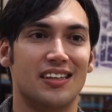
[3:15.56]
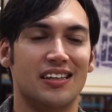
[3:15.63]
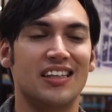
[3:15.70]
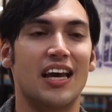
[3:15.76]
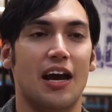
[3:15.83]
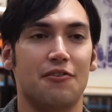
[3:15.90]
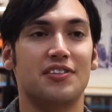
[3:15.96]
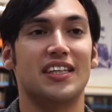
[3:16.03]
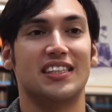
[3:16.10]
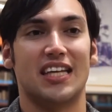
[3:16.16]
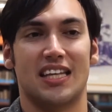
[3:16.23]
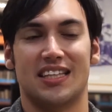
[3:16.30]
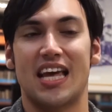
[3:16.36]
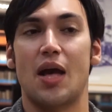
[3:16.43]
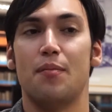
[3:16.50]
everything
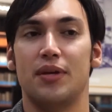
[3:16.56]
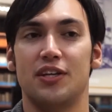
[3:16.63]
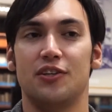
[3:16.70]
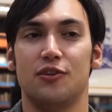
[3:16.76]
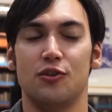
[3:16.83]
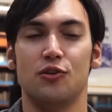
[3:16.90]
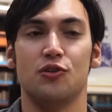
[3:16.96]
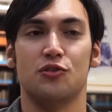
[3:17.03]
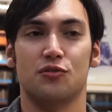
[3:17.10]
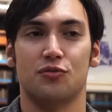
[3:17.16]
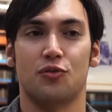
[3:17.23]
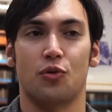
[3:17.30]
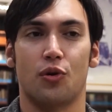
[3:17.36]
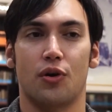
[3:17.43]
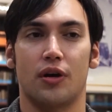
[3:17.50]
that can be used
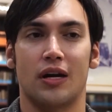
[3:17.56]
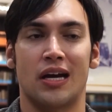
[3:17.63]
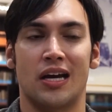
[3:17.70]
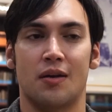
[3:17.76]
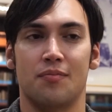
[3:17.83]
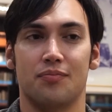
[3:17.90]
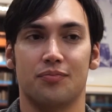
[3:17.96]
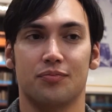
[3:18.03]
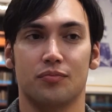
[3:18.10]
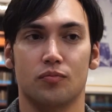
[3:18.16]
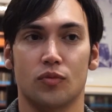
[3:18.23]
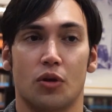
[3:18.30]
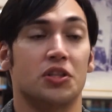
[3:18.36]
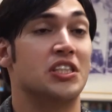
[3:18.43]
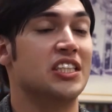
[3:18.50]
for,
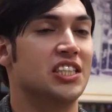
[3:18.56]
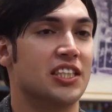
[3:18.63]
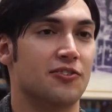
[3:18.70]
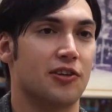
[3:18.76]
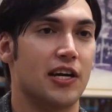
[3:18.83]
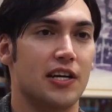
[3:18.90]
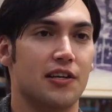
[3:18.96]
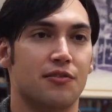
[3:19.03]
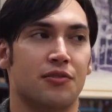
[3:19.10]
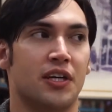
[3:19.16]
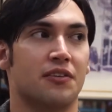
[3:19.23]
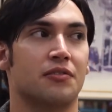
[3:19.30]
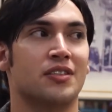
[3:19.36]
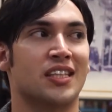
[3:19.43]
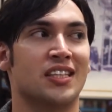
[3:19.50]
or teaching, right? For
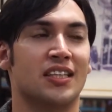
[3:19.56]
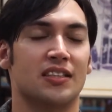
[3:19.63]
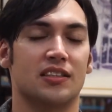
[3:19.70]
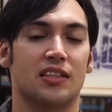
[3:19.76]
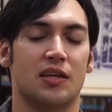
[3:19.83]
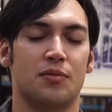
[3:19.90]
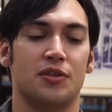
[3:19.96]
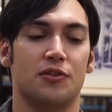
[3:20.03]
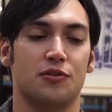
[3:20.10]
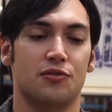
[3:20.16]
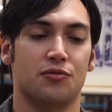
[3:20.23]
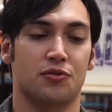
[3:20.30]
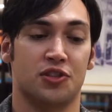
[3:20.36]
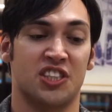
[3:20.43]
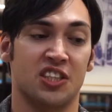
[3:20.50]
everything that can be
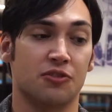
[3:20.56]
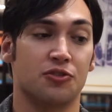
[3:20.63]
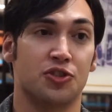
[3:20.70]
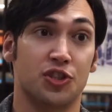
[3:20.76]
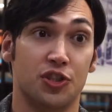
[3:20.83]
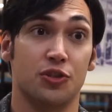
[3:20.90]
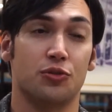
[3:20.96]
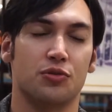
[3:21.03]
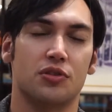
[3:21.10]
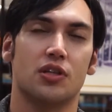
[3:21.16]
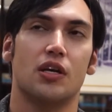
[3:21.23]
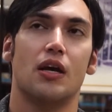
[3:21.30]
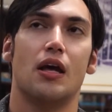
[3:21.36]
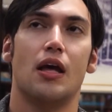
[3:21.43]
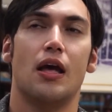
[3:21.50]
used for children to use.
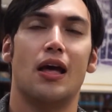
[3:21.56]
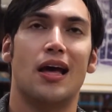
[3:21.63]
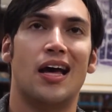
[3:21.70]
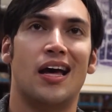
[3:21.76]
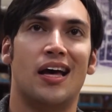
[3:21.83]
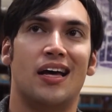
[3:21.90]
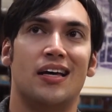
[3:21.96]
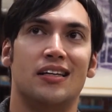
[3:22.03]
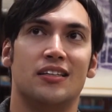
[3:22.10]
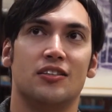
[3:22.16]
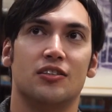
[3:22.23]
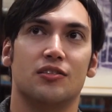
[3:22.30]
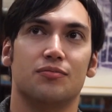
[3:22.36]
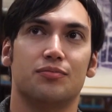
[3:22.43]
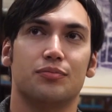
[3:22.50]
And
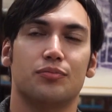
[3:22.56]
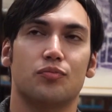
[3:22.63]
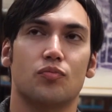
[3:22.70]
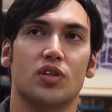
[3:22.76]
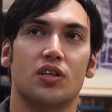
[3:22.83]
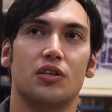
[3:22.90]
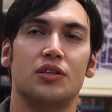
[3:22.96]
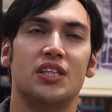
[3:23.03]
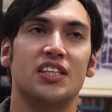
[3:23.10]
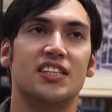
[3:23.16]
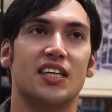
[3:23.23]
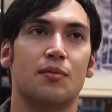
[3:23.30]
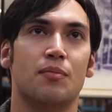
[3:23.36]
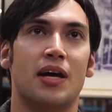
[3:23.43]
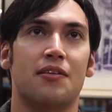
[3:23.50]

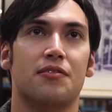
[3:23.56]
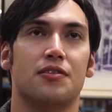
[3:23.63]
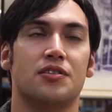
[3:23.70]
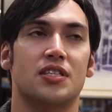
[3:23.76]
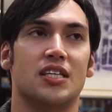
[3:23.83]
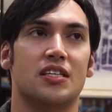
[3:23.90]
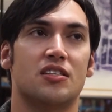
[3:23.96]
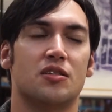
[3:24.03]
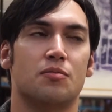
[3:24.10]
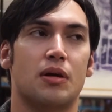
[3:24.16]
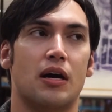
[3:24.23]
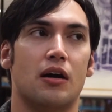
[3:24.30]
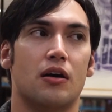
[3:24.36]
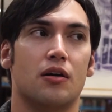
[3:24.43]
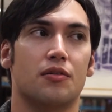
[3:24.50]
teaching methods is
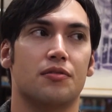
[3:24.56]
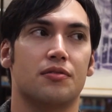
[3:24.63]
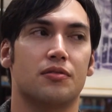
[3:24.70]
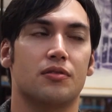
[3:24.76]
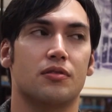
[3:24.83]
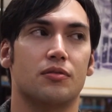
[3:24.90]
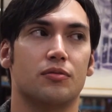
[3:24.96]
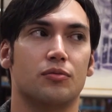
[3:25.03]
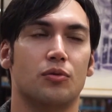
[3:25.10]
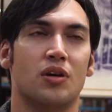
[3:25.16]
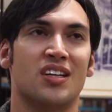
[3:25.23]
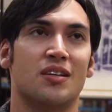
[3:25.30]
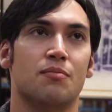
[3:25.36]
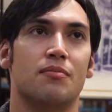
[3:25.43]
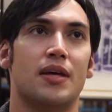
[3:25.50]
about, well,
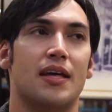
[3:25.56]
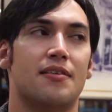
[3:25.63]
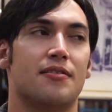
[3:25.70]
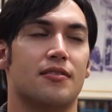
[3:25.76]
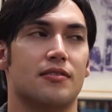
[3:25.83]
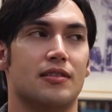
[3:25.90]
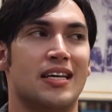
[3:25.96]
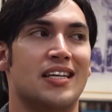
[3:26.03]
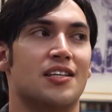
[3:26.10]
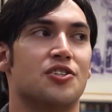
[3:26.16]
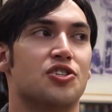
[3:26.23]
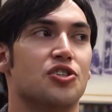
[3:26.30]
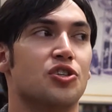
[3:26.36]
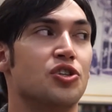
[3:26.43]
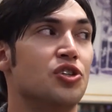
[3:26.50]
the method that
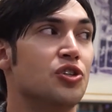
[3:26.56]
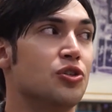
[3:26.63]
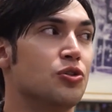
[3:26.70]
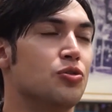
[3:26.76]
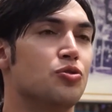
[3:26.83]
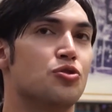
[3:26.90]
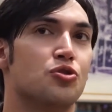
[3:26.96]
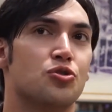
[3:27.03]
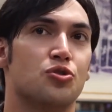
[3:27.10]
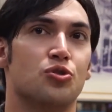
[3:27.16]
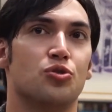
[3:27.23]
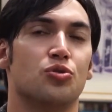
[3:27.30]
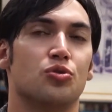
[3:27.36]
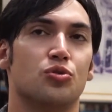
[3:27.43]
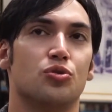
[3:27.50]
is used
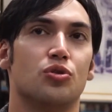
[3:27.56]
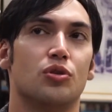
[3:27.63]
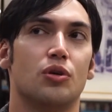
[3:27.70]
to